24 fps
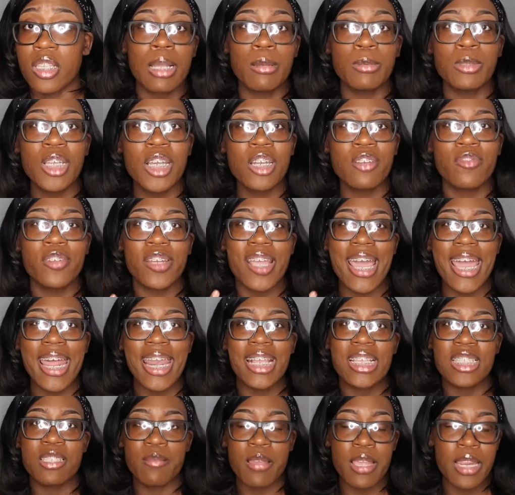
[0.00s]
i'm trying to figure out how
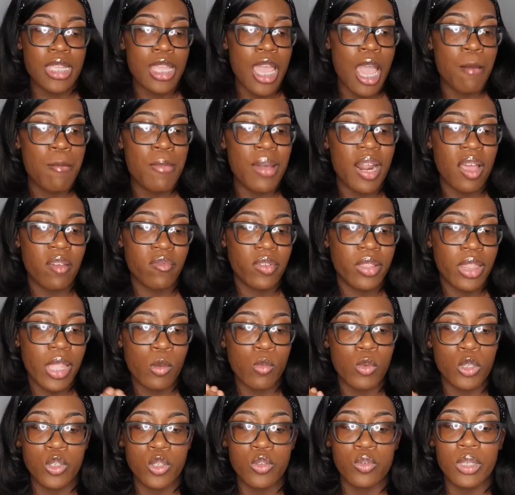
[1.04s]
to explain y'all but i feel like
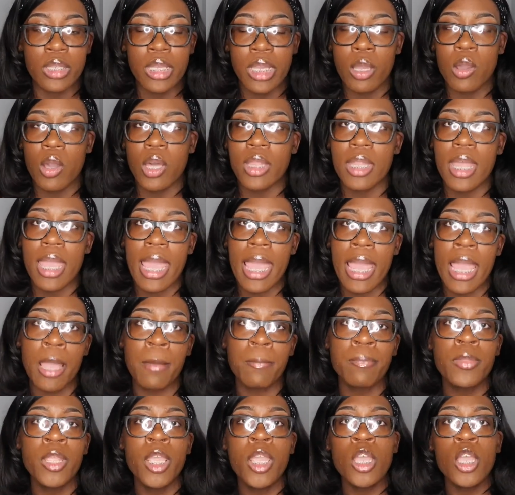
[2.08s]
once you get on the
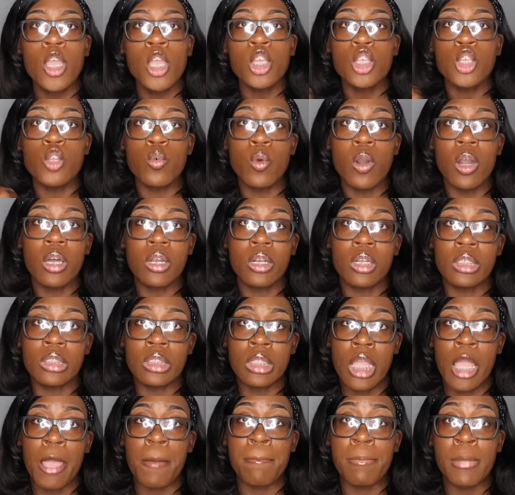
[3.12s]
app you will
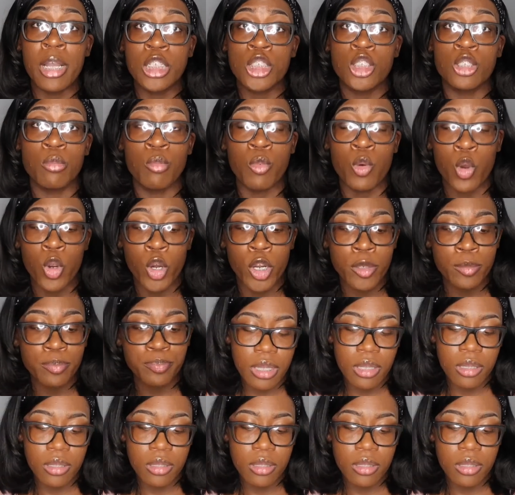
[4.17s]
understand much more